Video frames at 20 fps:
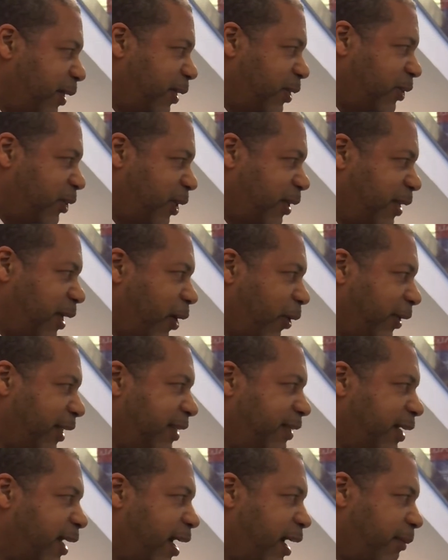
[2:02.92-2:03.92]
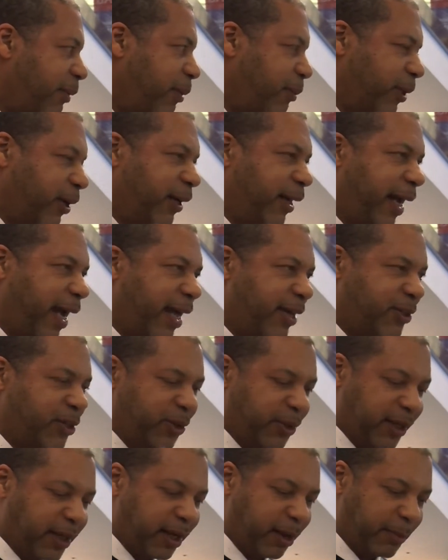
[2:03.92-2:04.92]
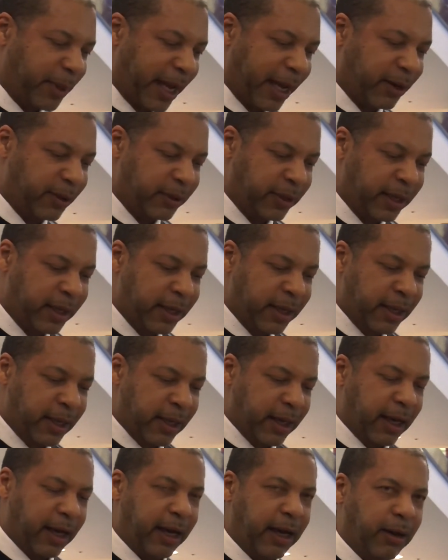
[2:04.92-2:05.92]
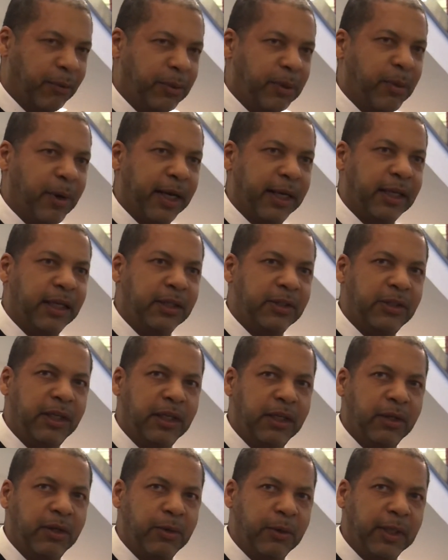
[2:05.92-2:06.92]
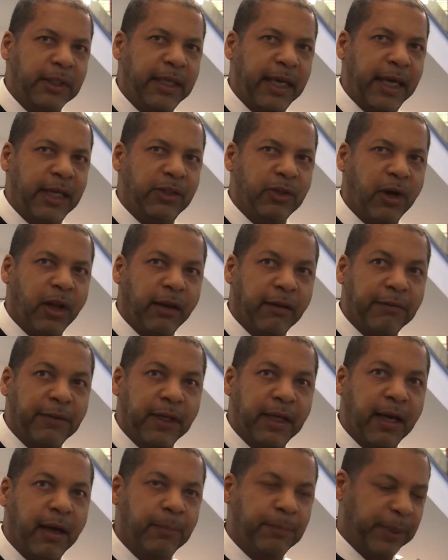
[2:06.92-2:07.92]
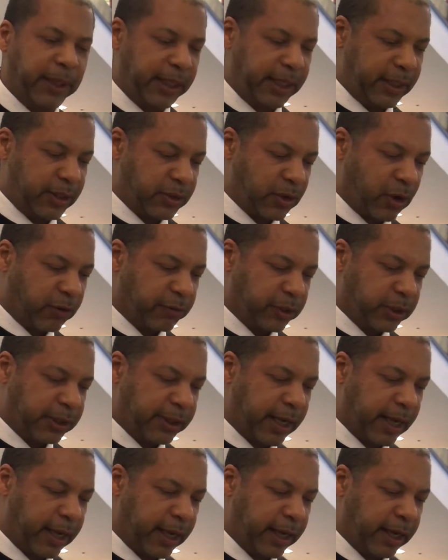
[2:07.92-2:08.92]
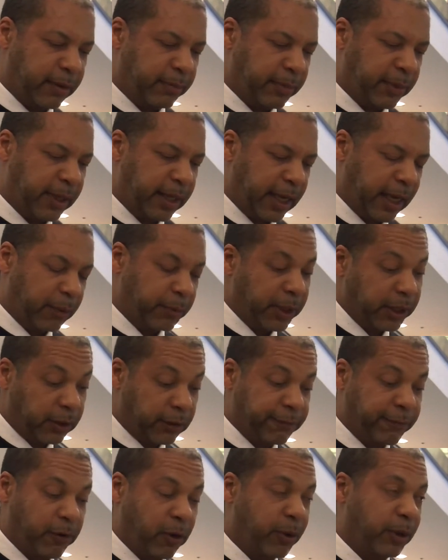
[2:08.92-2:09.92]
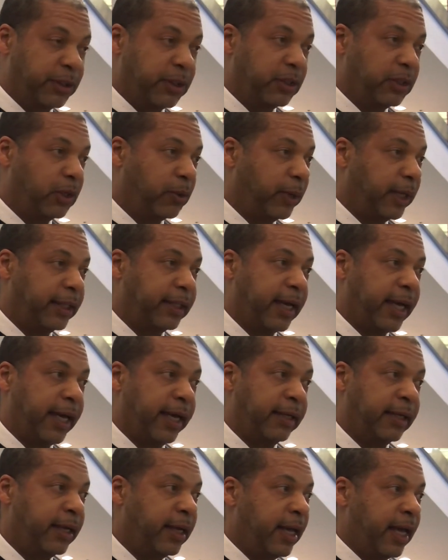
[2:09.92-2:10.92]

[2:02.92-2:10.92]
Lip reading: this the only time that we're going to ask you to come out. We want to continue to engage all of the companies over time, and we look forward to doing that.